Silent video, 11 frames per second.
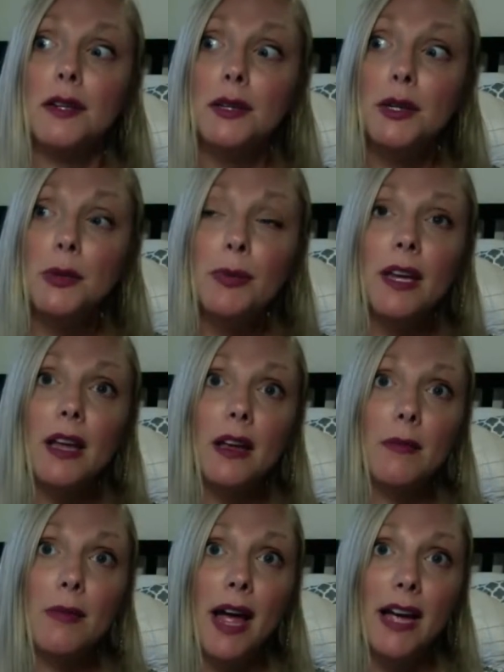you being a
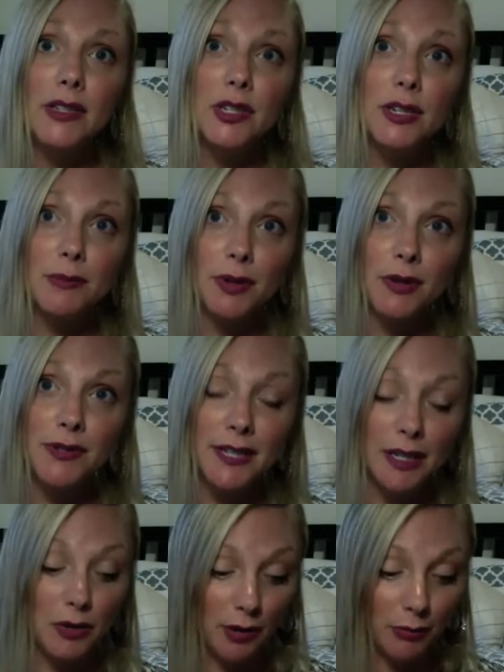compassionate
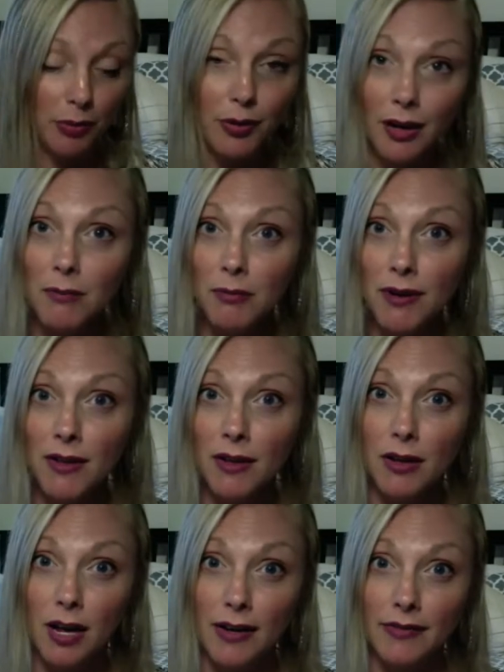person, you can put up with a
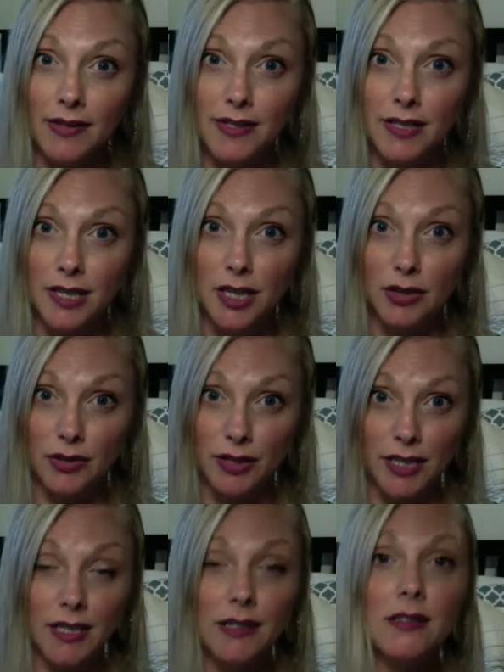lot of
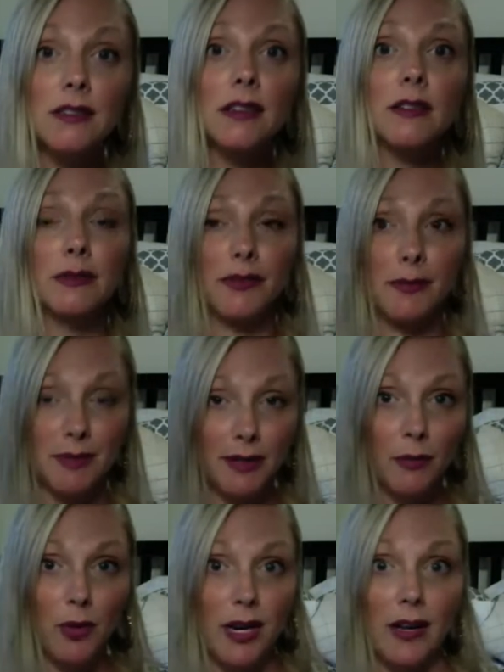insecurities from
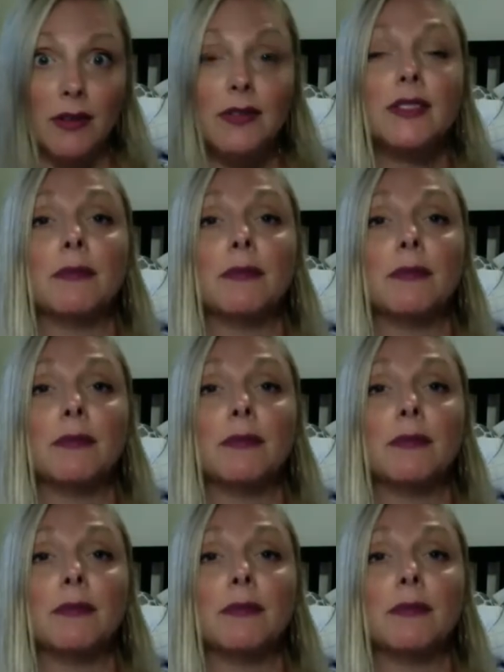someone else,